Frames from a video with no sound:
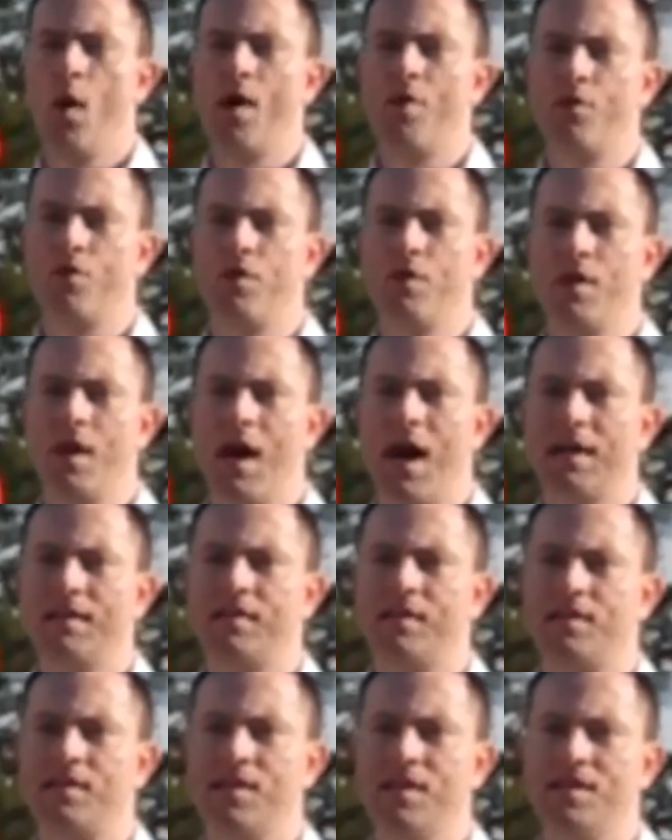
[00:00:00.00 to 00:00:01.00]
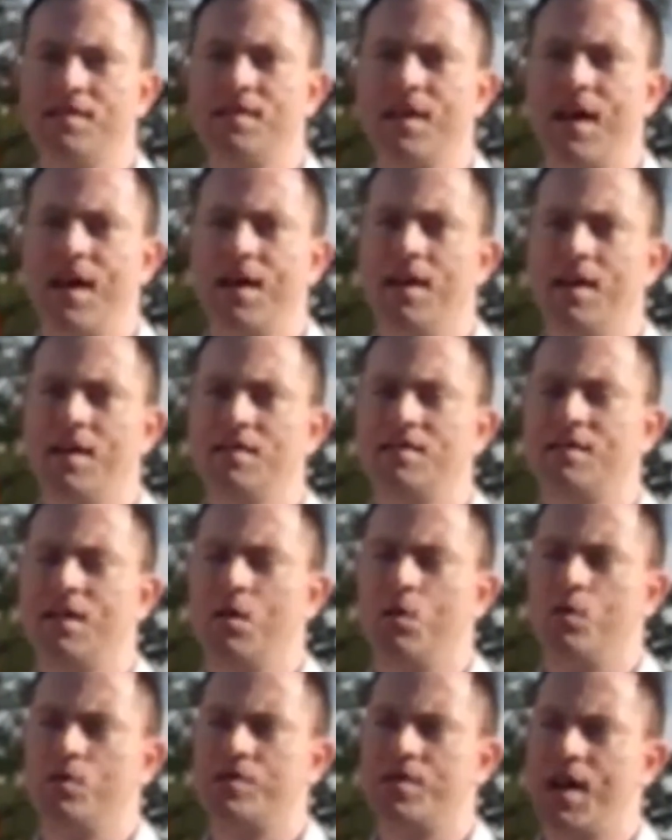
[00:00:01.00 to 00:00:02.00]
whether or not the detainees
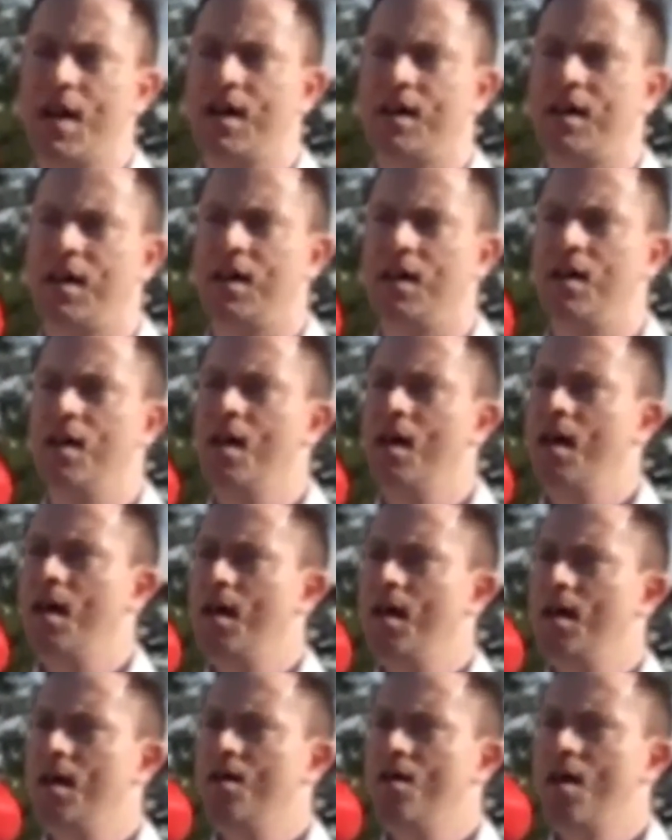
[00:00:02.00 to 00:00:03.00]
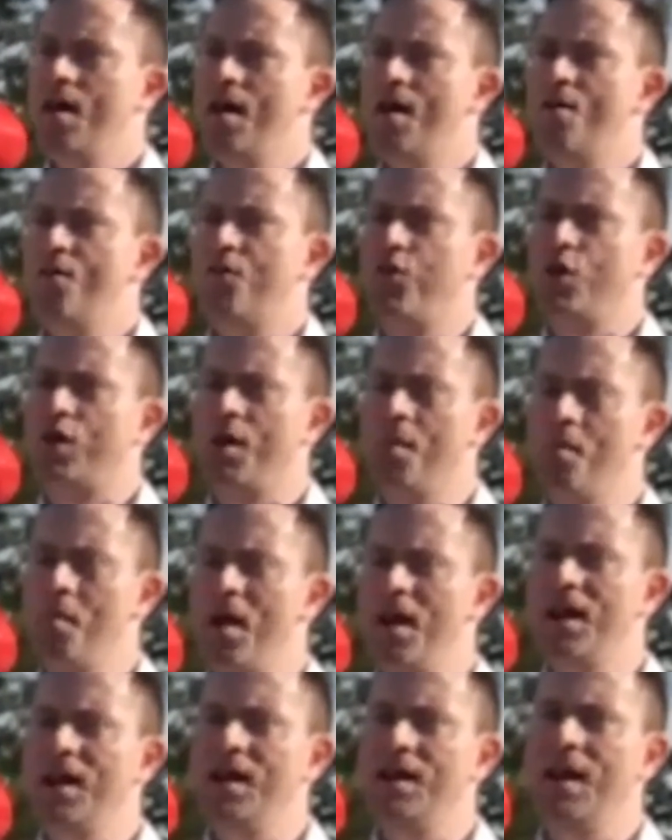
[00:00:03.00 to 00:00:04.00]
that were taken for
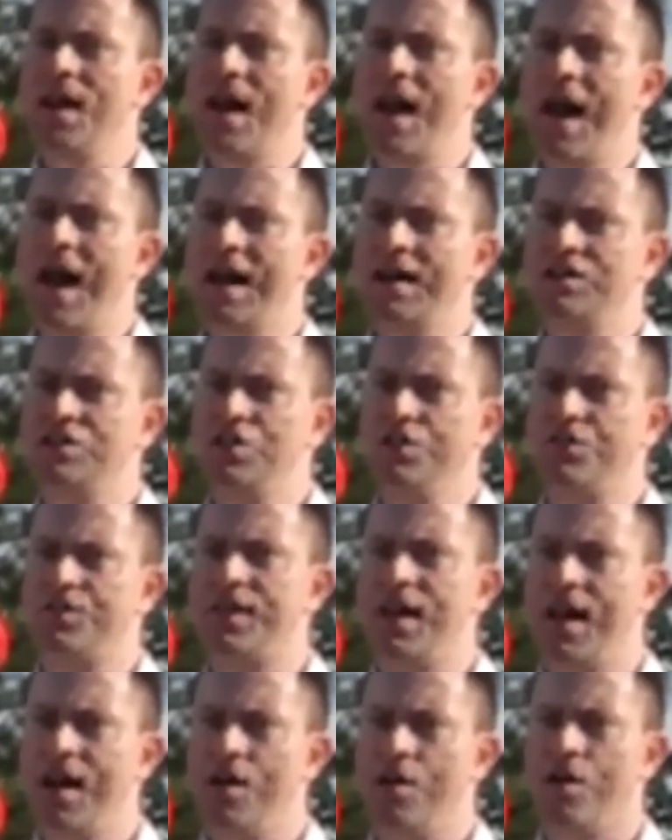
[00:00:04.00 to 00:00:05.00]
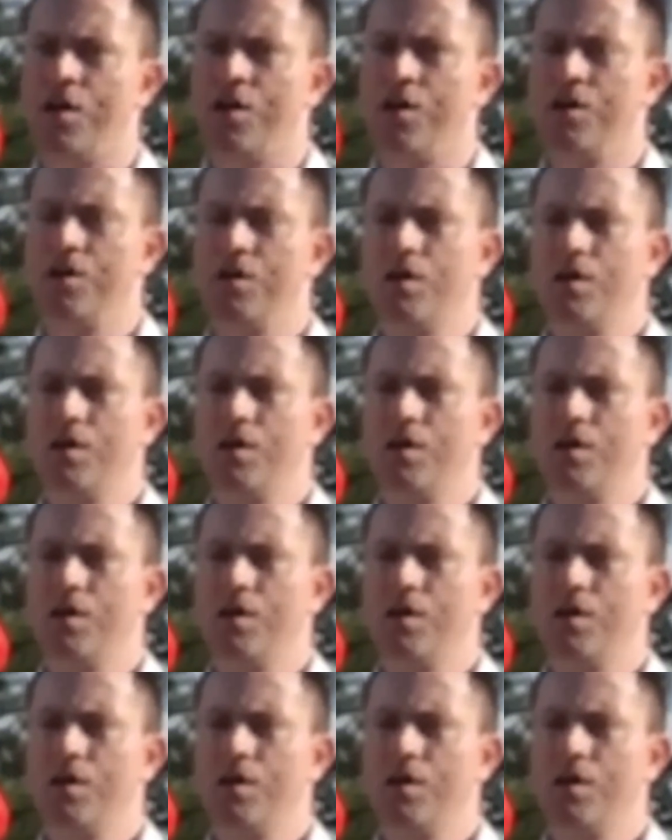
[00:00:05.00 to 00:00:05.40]
committing acts of terror